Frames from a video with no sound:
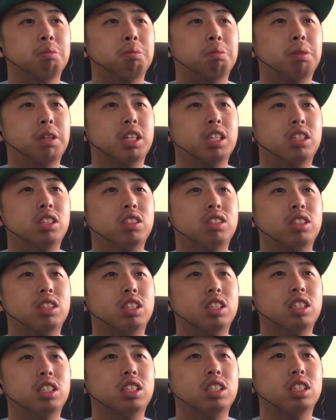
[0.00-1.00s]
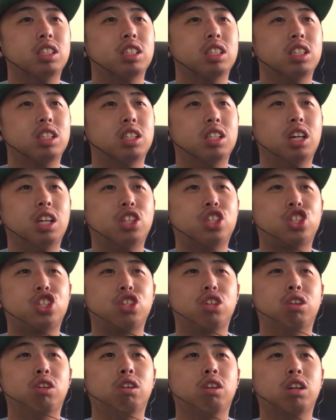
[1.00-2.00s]
By using... Not
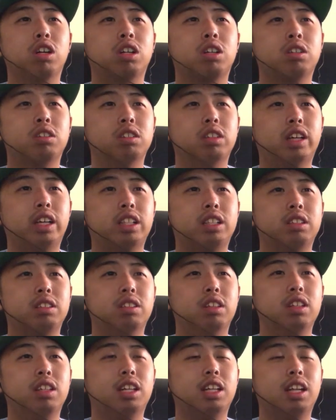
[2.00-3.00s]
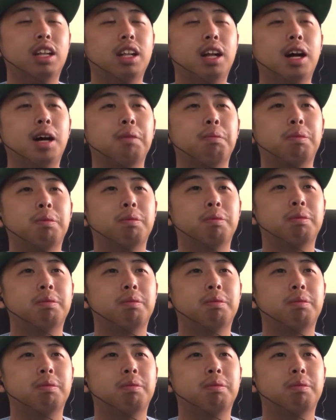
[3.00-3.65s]
sure. Let's look at it up.